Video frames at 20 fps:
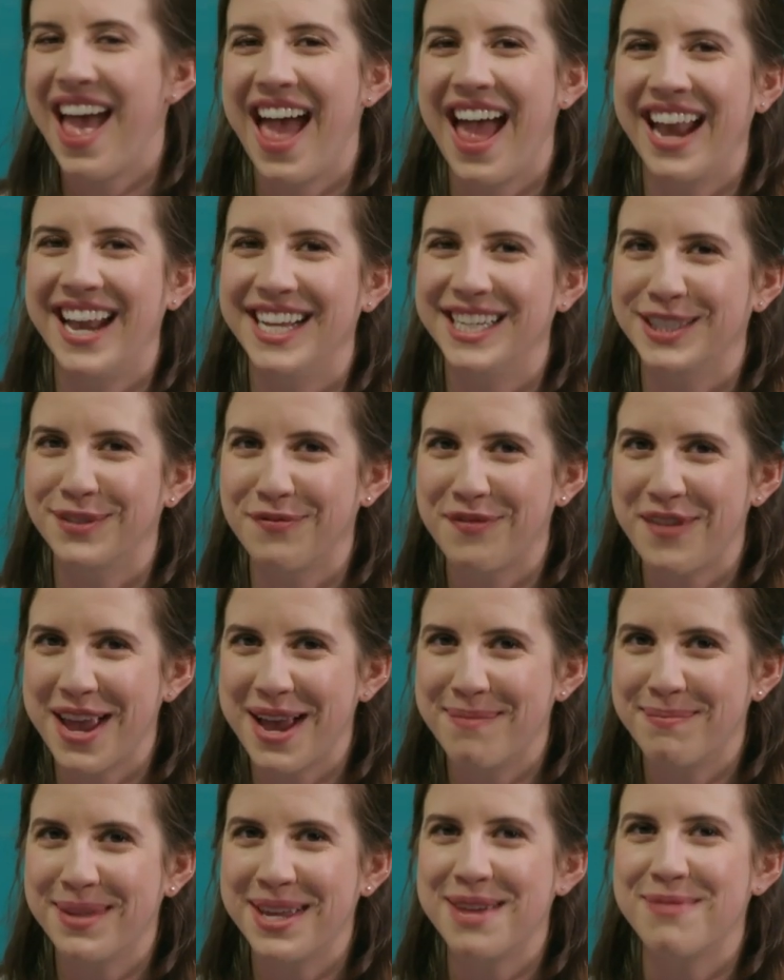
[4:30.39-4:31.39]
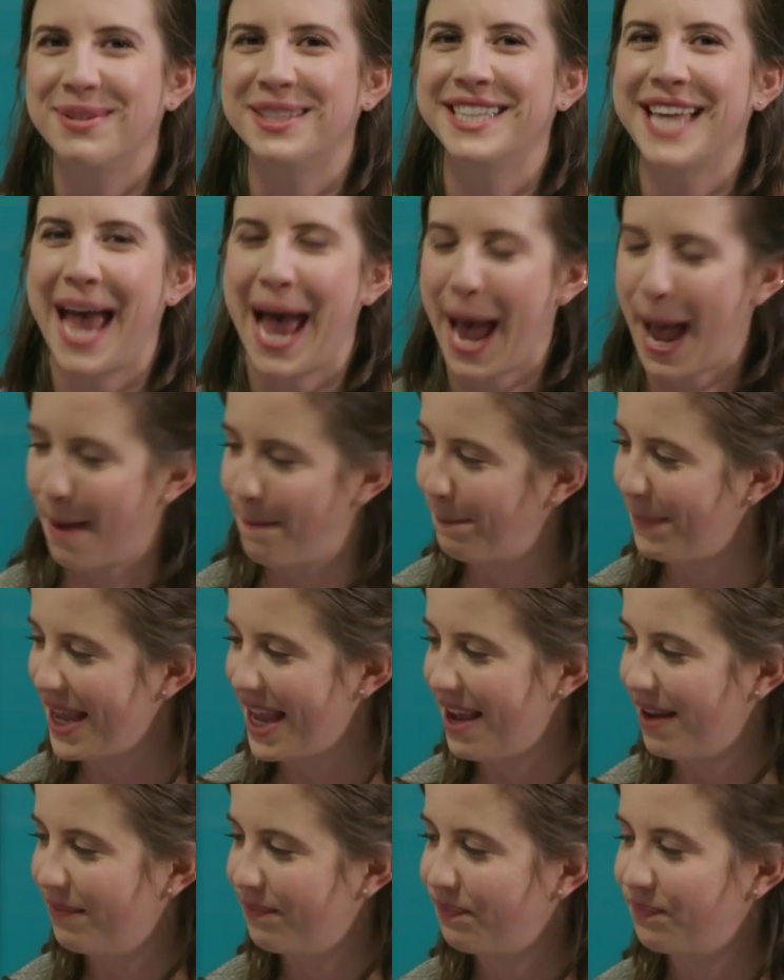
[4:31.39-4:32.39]
and his family was
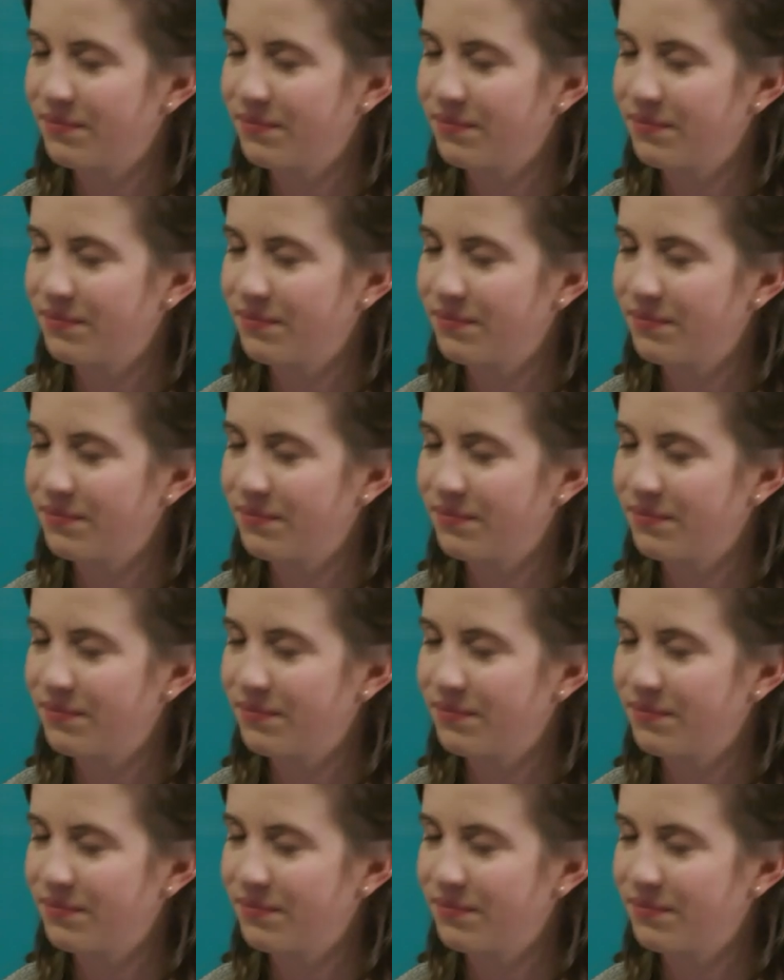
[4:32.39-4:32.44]
happy.